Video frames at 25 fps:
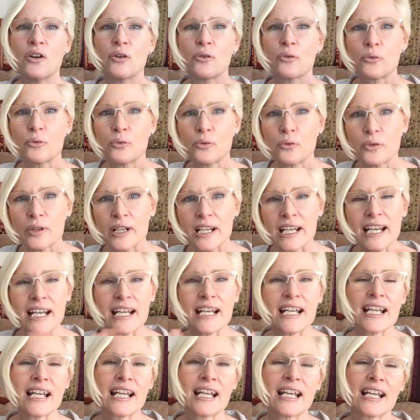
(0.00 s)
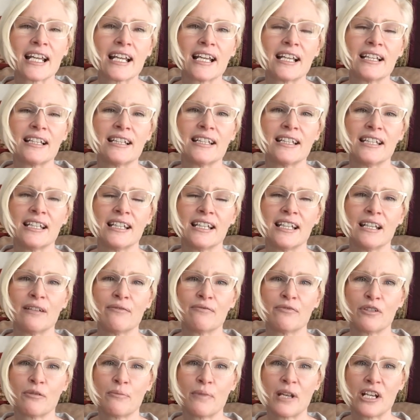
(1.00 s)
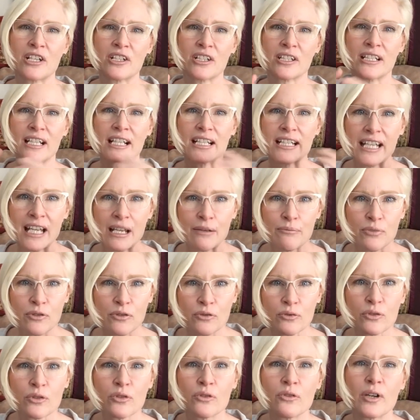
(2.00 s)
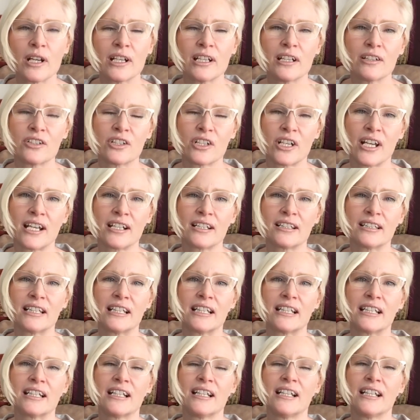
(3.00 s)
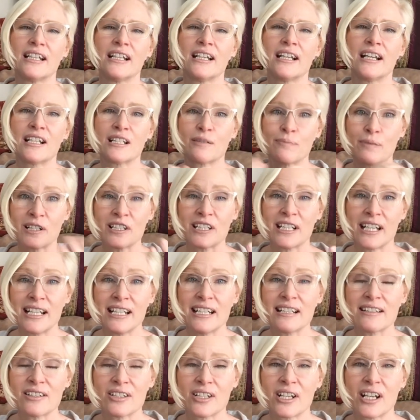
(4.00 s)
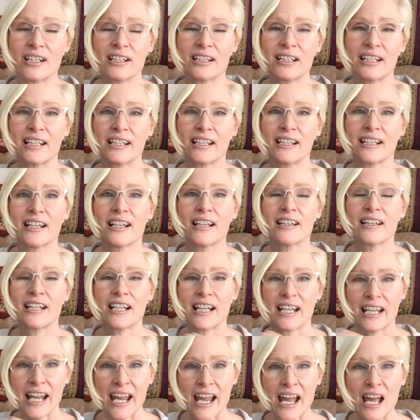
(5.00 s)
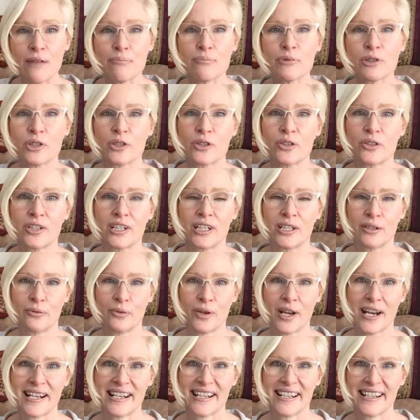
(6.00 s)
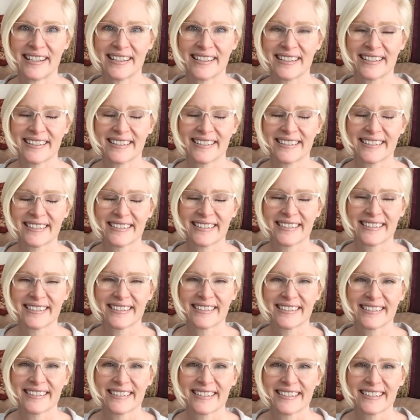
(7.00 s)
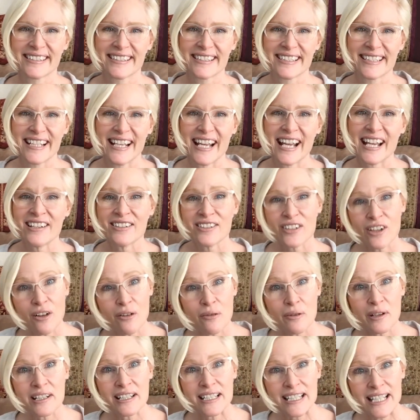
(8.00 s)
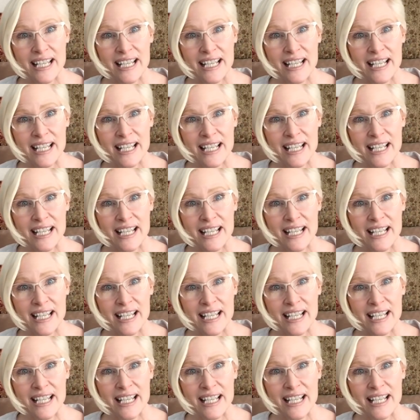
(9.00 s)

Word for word: reading the information that came through in a channeling, a spontaneous channeling that I captured in writing. As always,